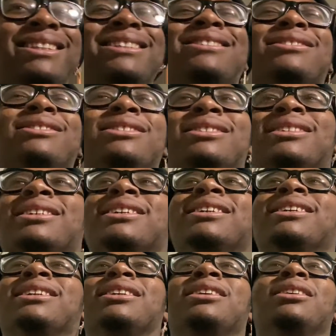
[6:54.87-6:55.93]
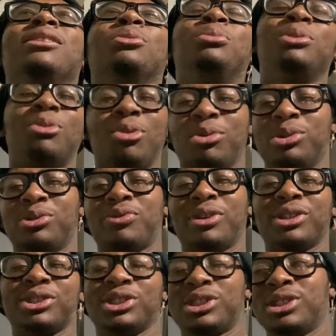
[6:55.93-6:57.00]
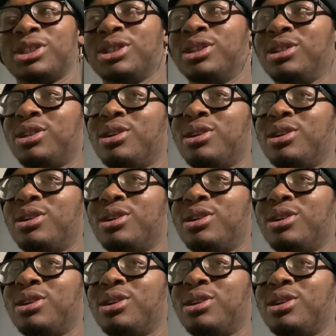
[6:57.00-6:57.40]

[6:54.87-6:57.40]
literally, it would be cool as fuck just to